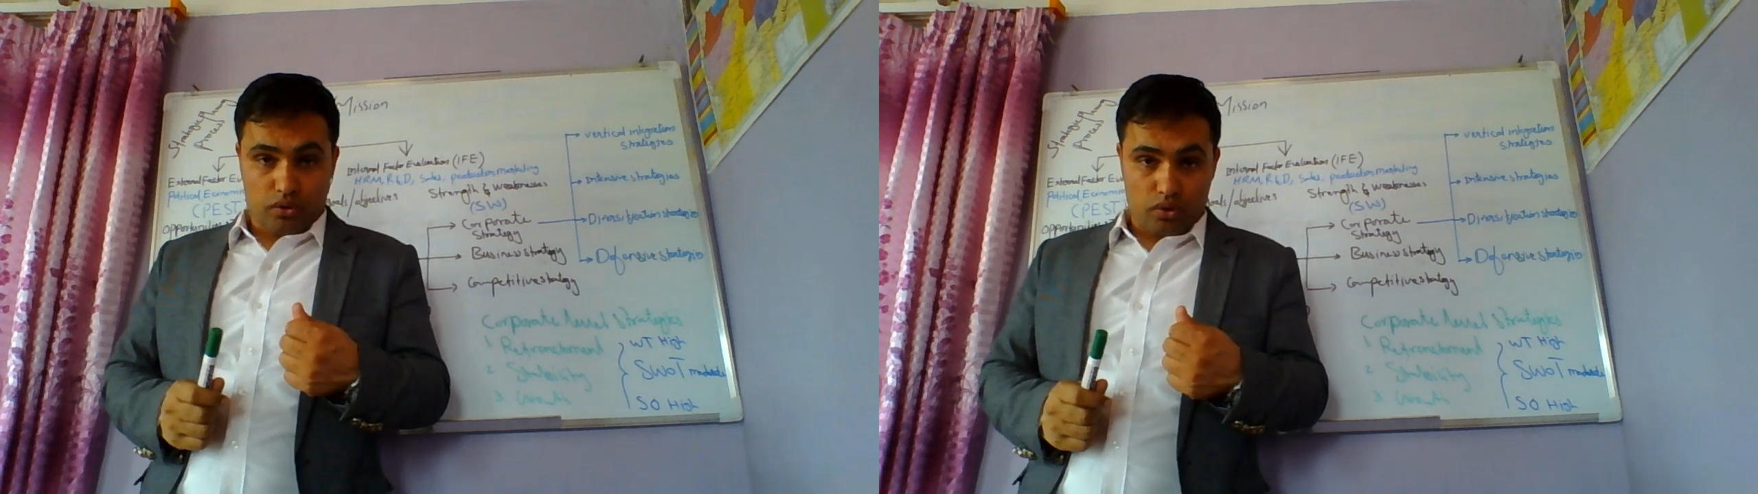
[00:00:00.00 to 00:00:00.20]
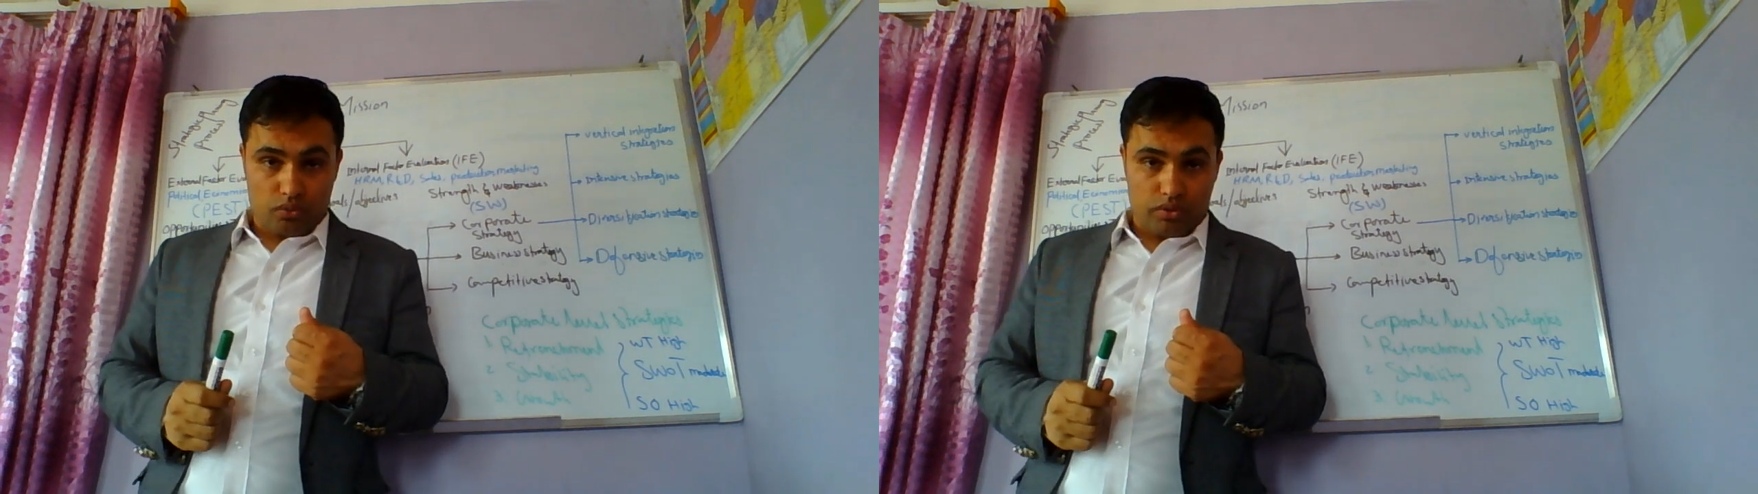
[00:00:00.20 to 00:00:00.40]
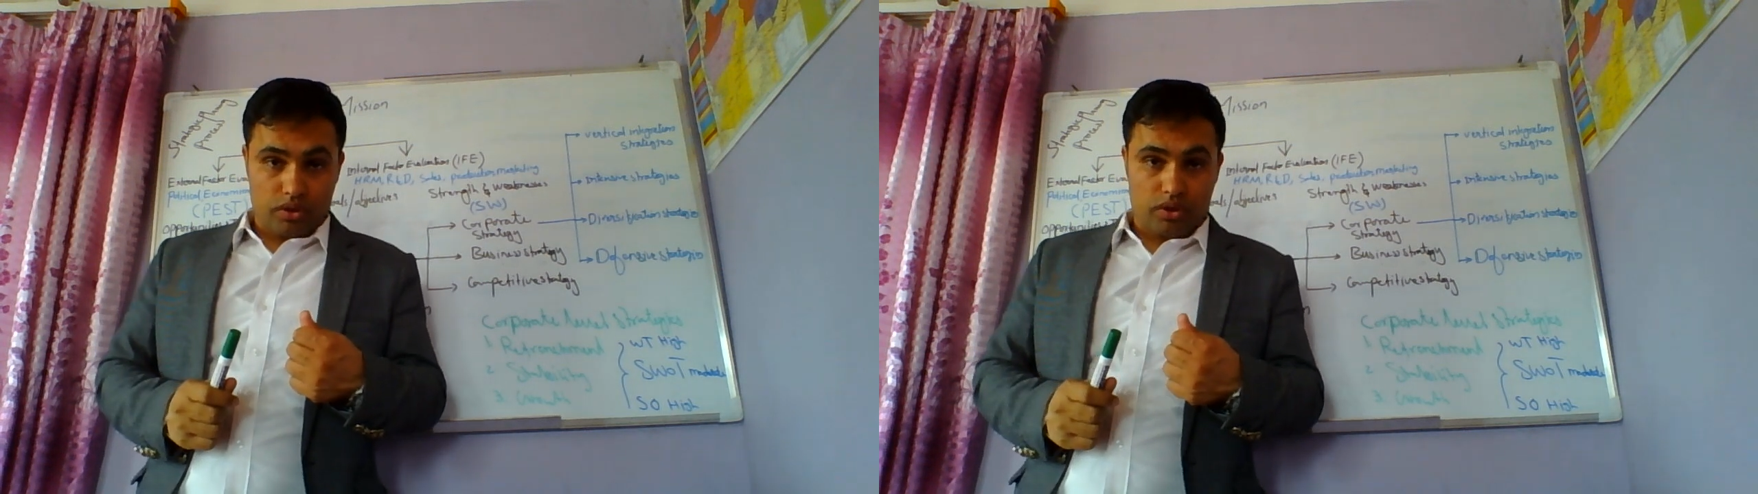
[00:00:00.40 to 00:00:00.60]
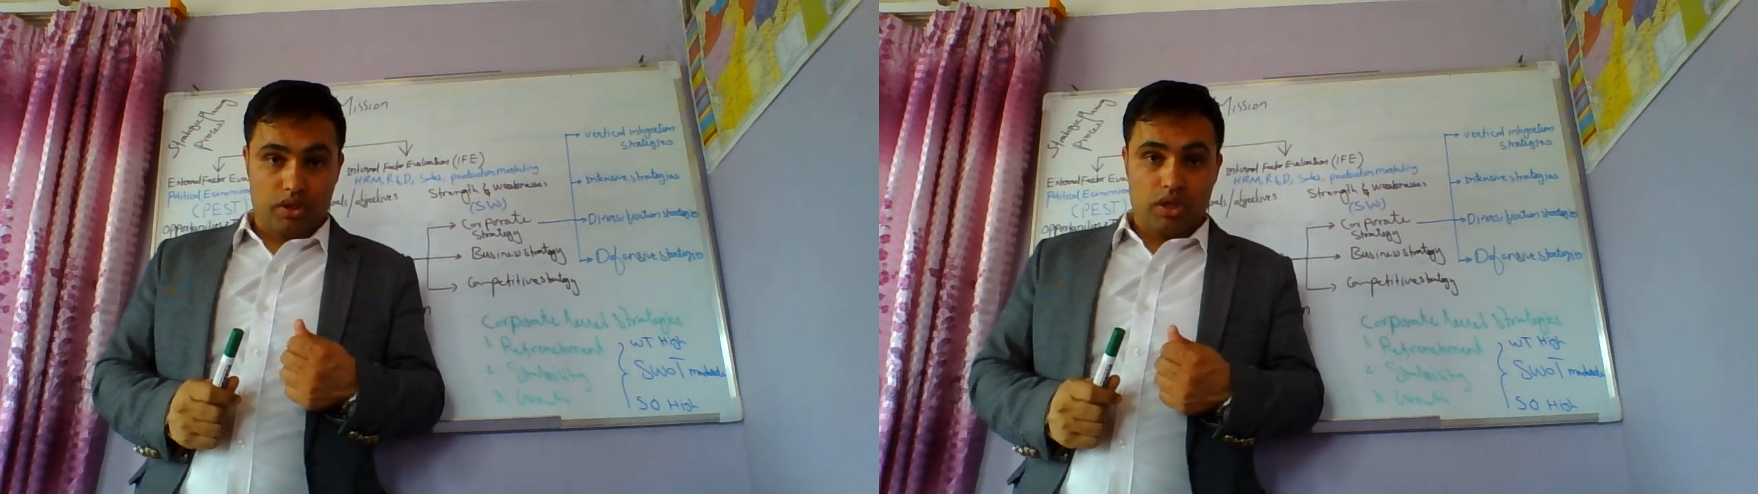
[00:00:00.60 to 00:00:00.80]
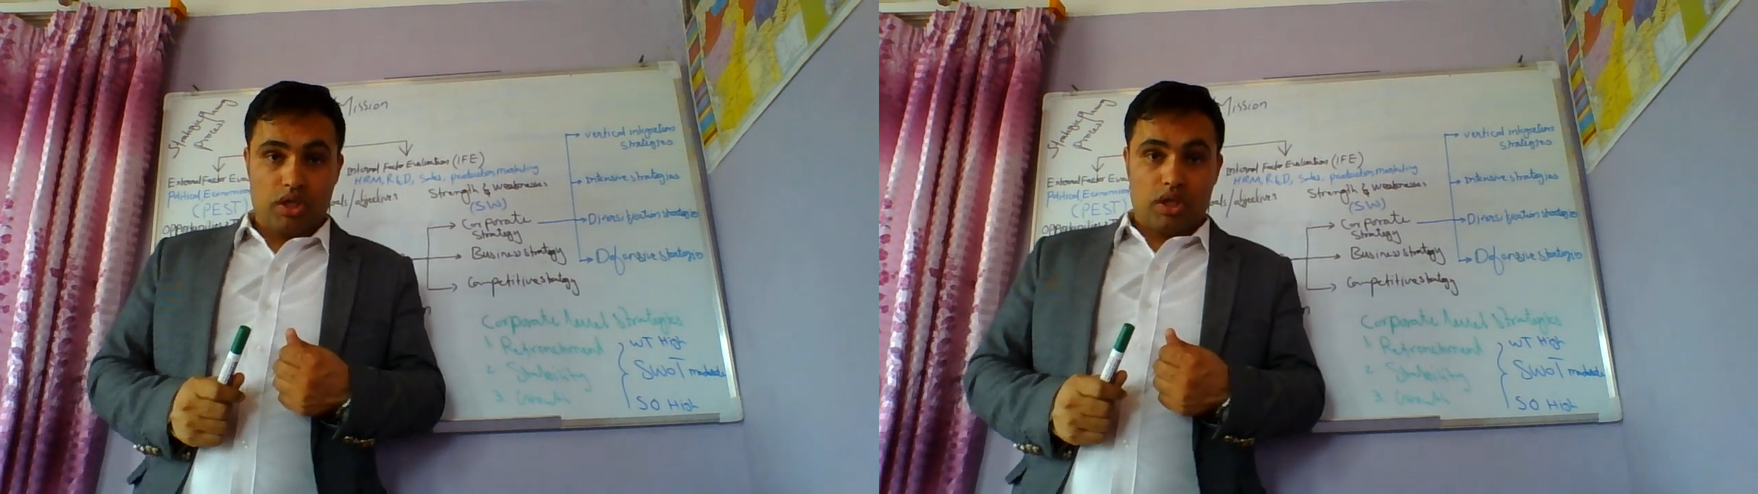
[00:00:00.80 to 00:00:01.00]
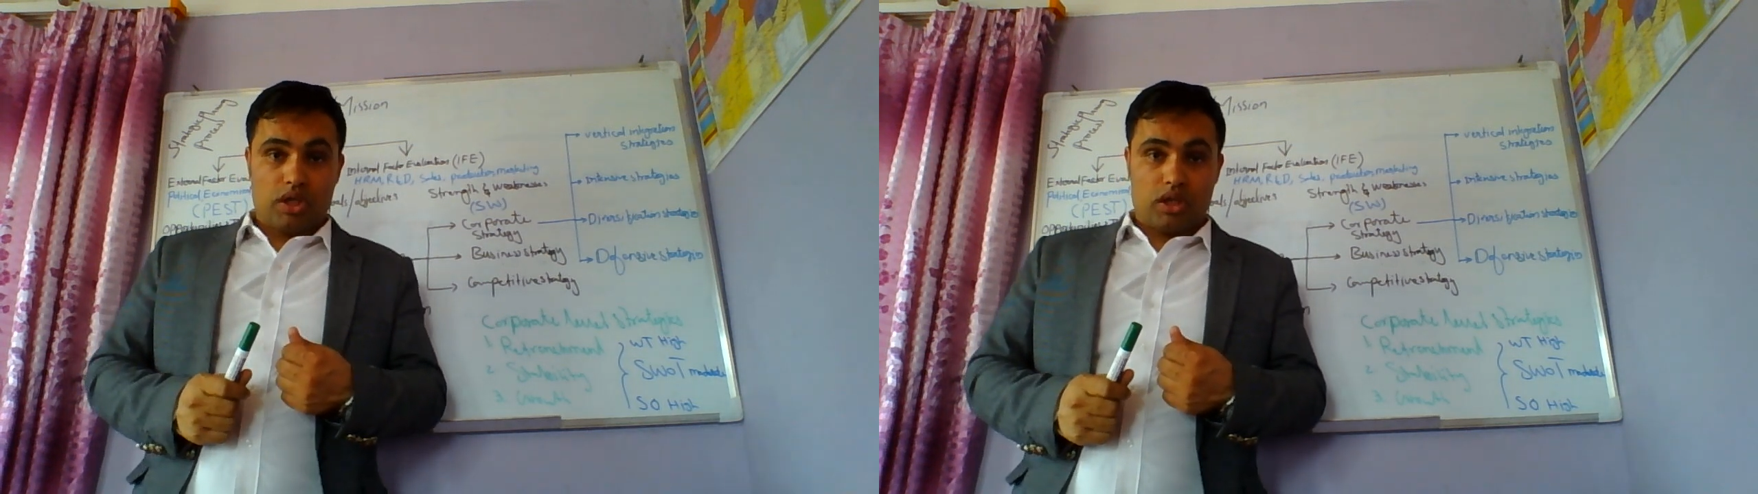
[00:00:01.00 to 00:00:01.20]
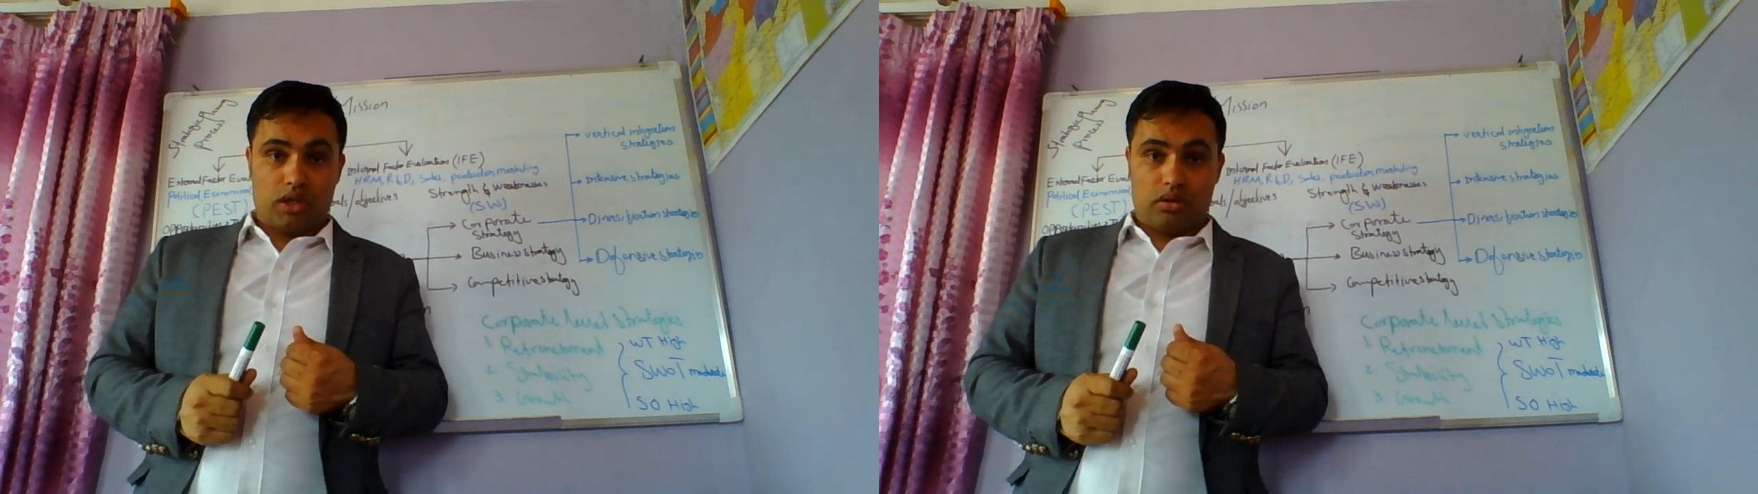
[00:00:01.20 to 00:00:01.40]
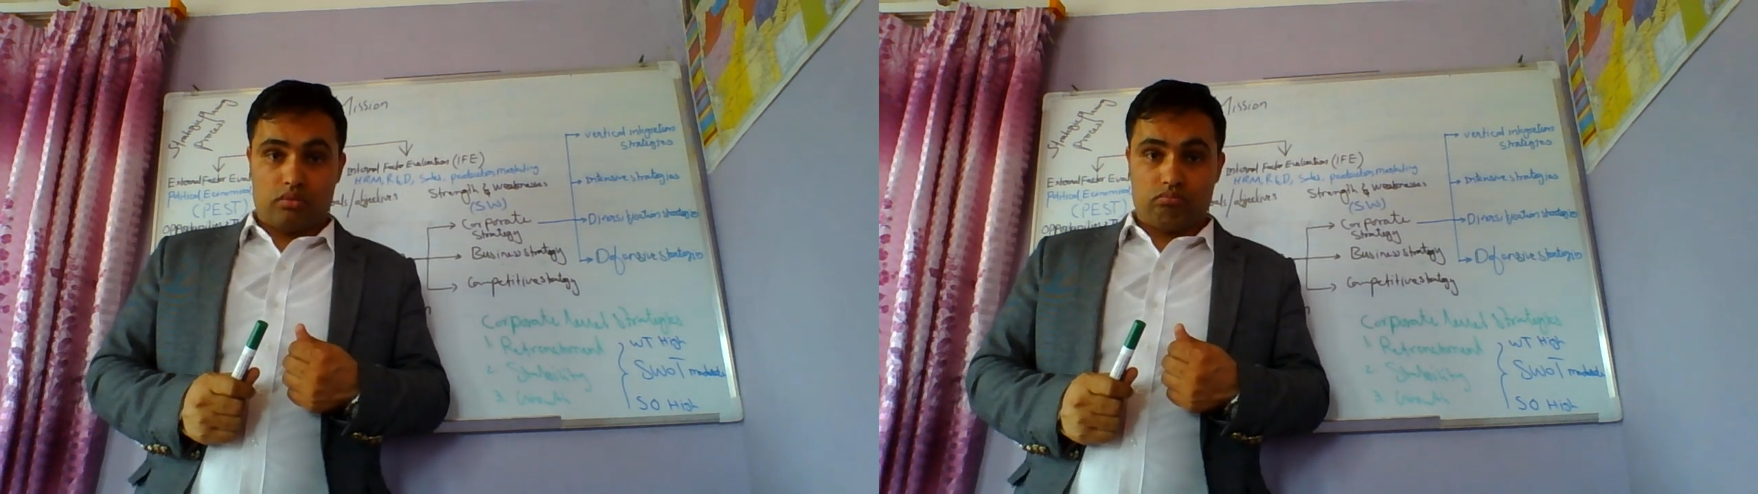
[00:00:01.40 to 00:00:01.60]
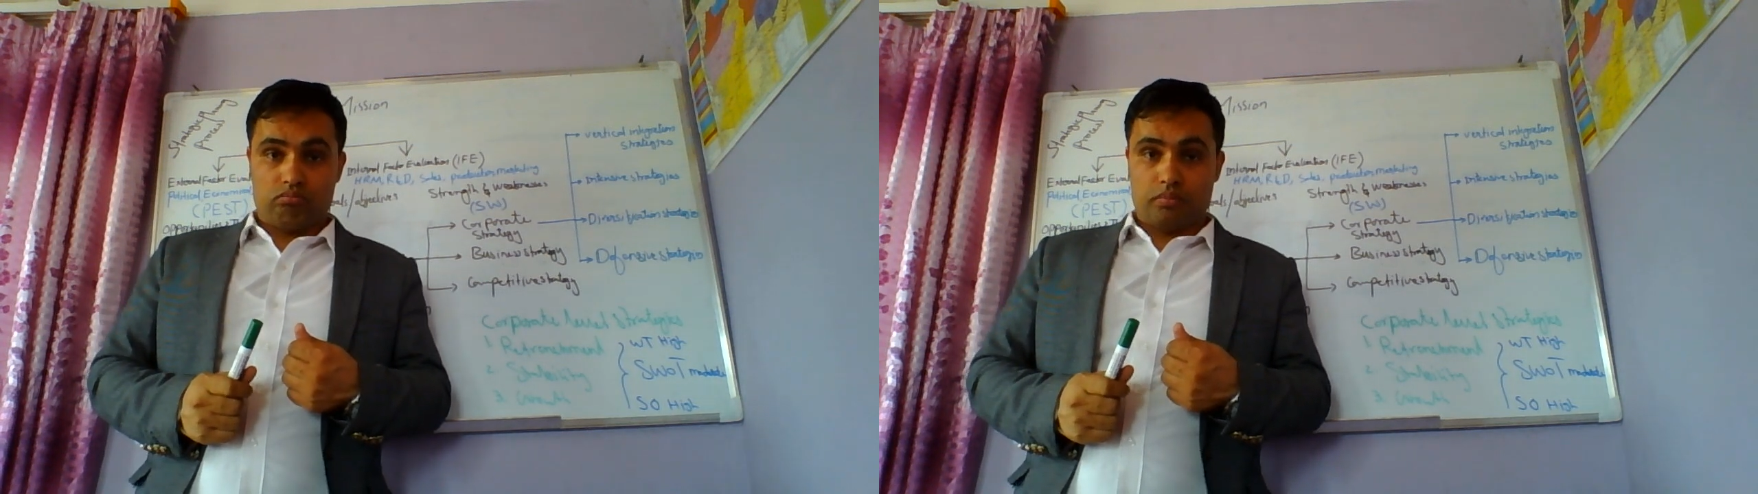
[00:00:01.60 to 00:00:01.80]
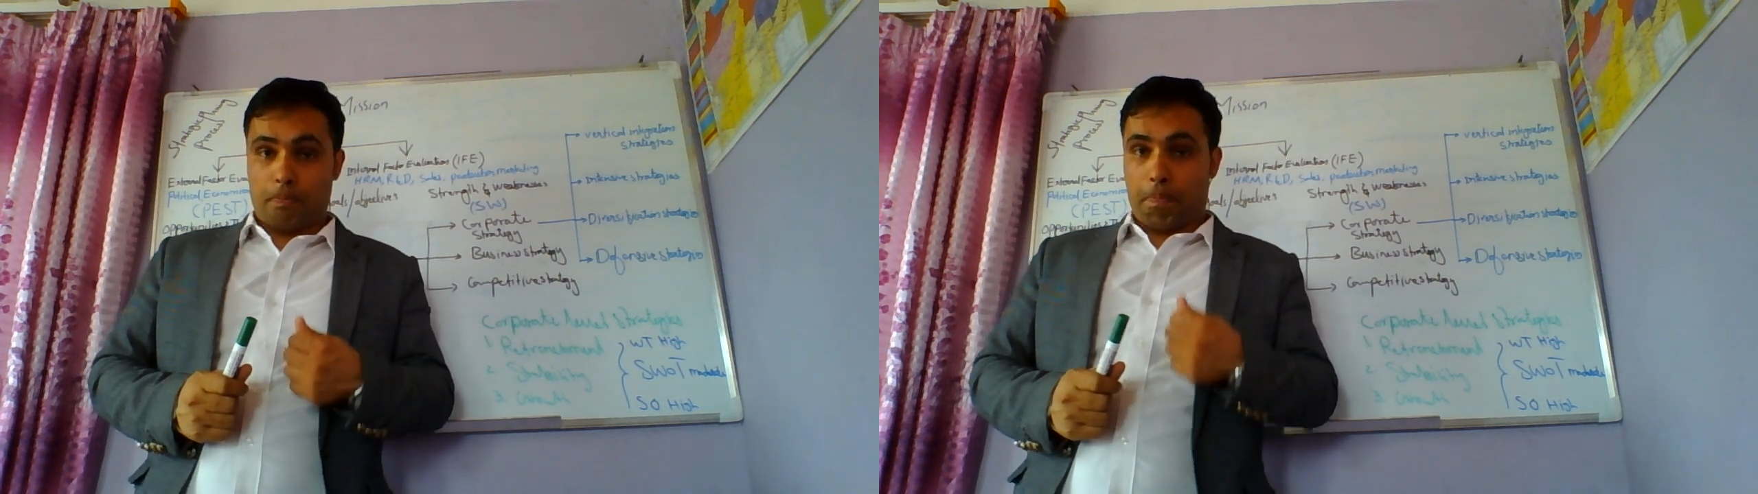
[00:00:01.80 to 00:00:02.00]
your
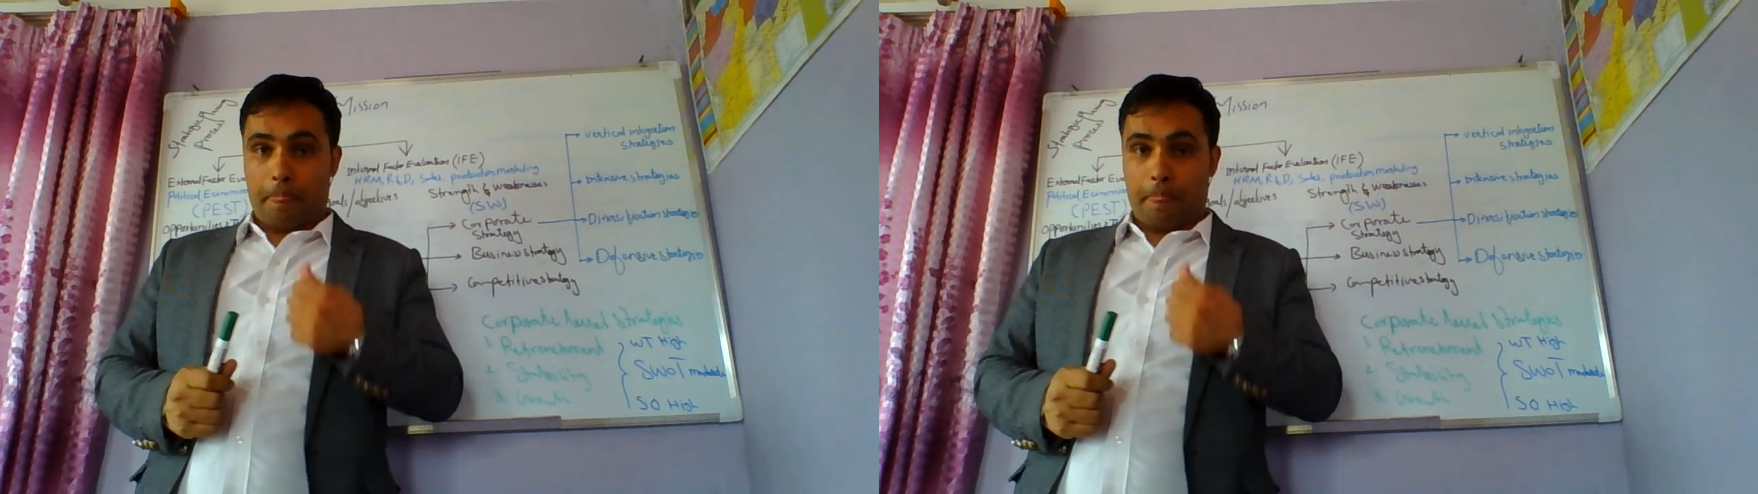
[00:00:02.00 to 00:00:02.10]
um,